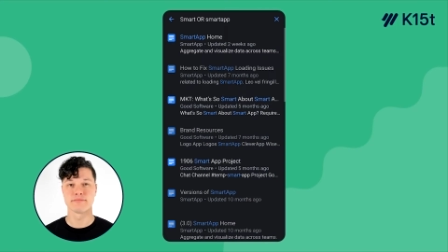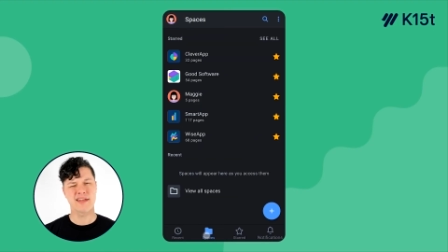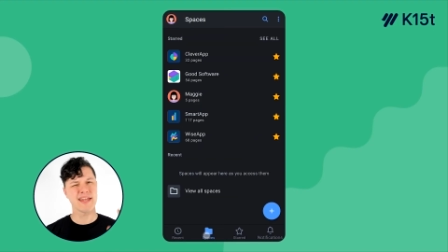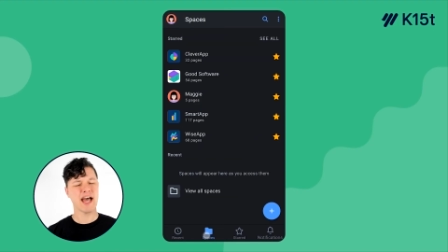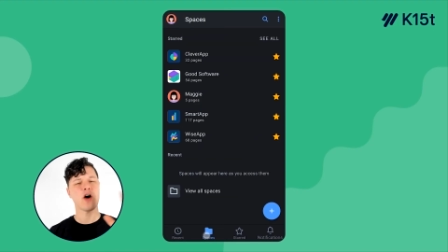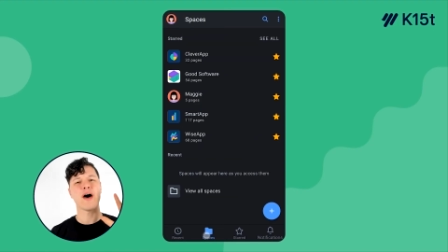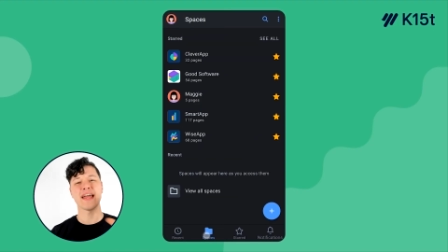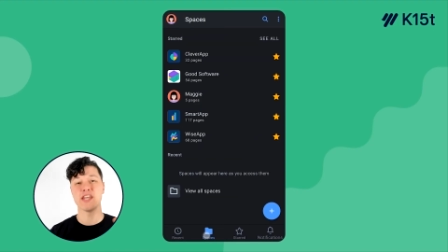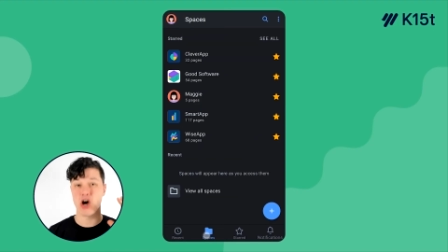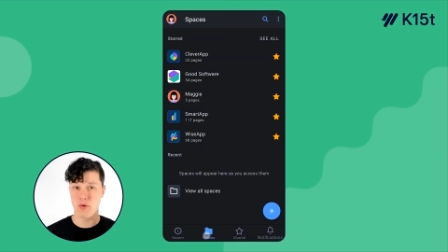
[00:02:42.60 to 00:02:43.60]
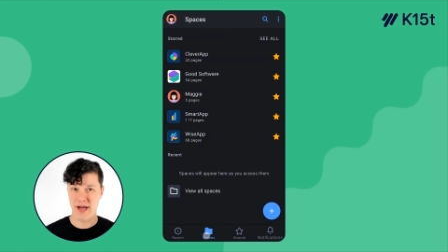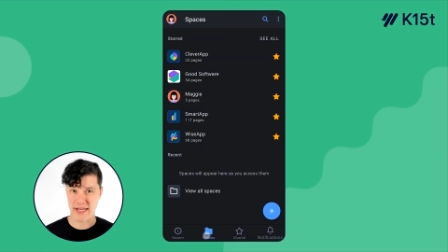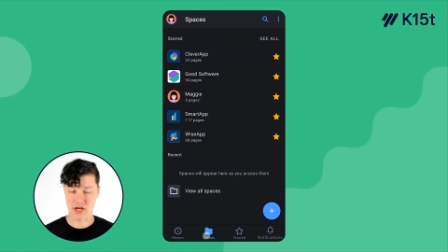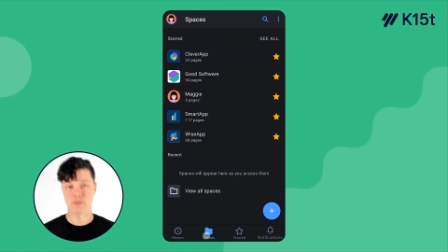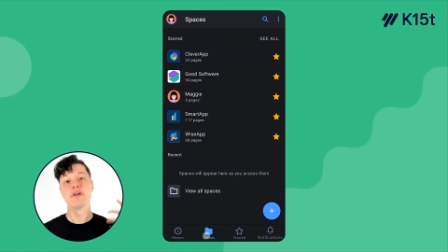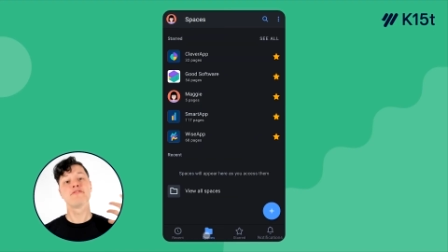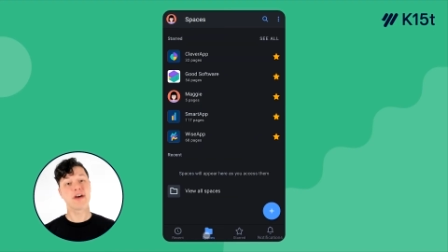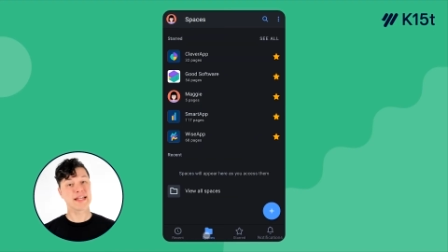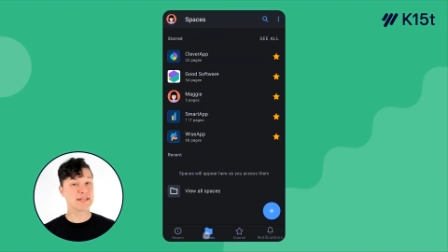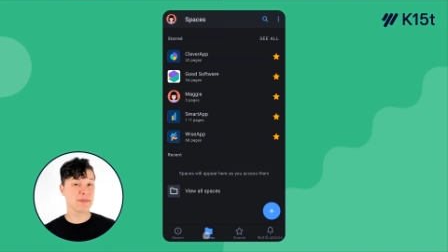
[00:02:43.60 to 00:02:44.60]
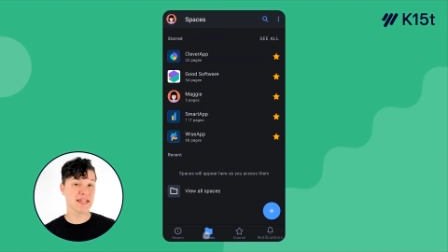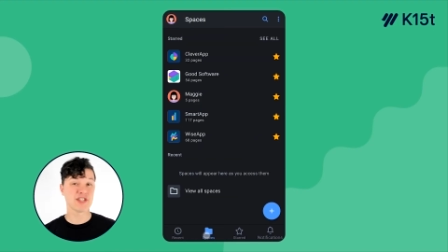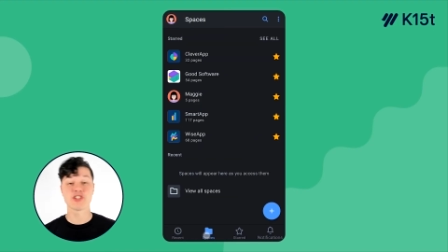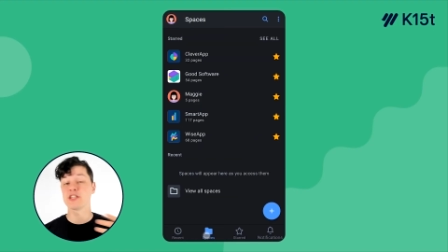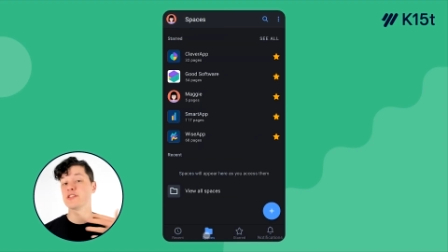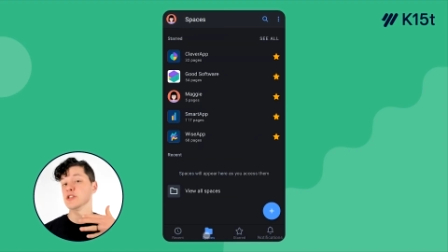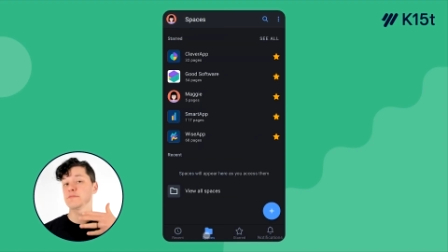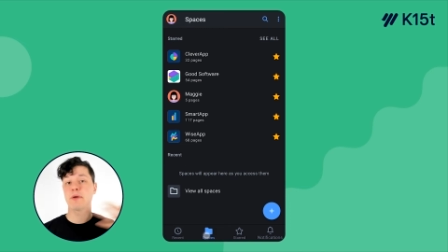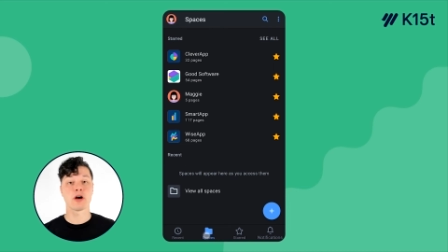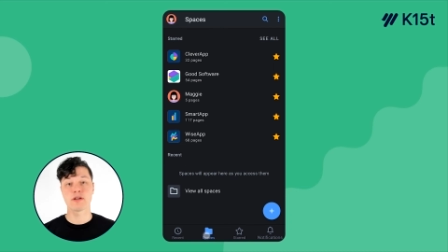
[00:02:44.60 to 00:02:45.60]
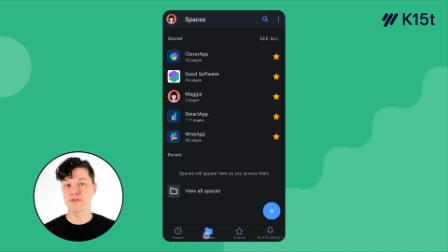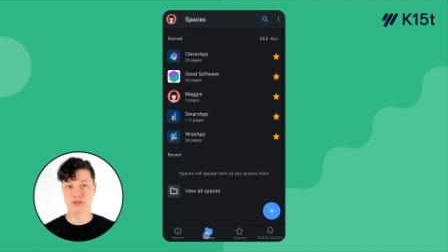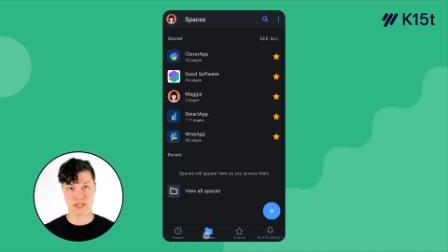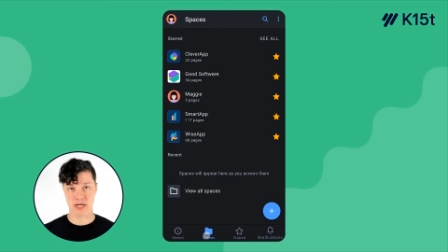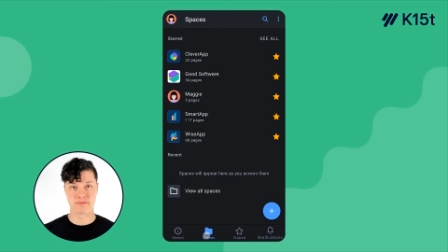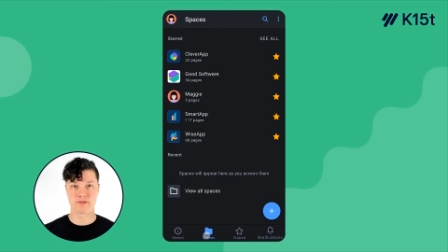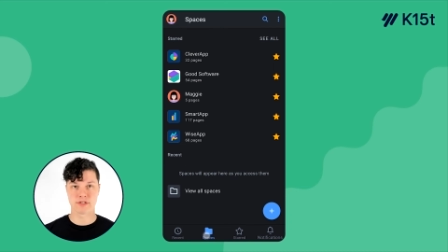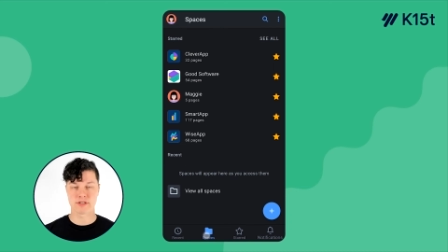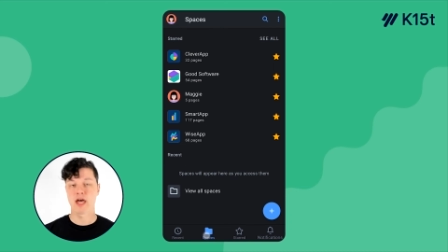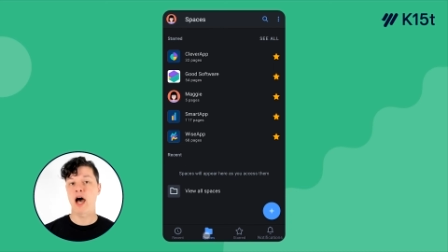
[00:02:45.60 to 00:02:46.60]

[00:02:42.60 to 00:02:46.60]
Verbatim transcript: Now, I know, I know, finding pages is just part of using Confluence.